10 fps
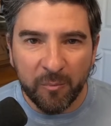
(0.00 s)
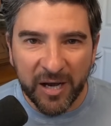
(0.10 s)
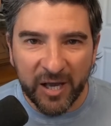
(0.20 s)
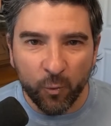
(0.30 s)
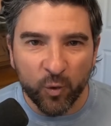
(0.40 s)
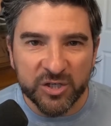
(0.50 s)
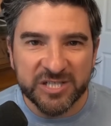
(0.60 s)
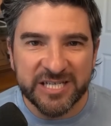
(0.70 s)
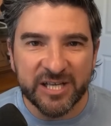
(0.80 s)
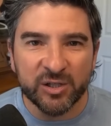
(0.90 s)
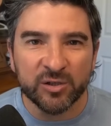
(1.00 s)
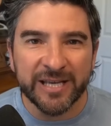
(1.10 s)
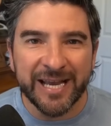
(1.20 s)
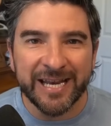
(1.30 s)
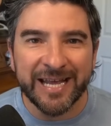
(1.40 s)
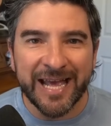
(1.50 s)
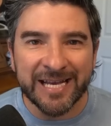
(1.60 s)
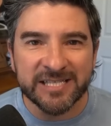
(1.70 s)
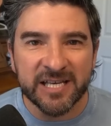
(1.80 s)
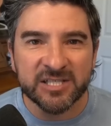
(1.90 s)
but we're still gaining
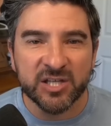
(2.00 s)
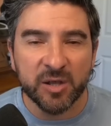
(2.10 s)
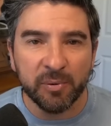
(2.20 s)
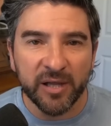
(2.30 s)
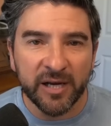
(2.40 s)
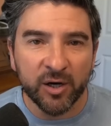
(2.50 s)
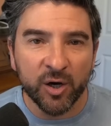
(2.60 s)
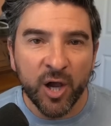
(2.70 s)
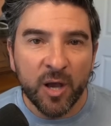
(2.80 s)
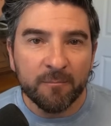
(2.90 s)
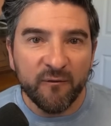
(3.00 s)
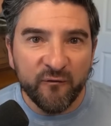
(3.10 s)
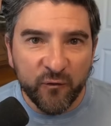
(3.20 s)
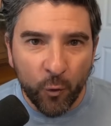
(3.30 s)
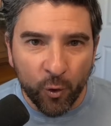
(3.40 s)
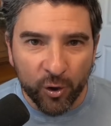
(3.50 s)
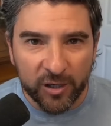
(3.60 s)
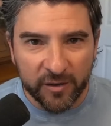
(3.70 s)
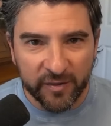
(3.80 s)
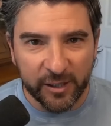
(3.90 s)
access to the player
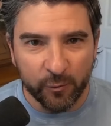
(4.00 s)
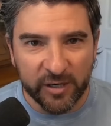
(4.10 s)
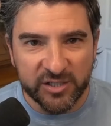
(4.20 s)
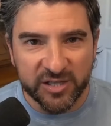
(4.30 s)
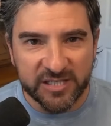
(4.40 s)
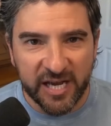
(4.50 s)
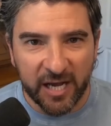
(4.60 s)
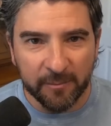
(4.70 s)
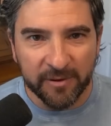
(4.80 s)
before they reach the top.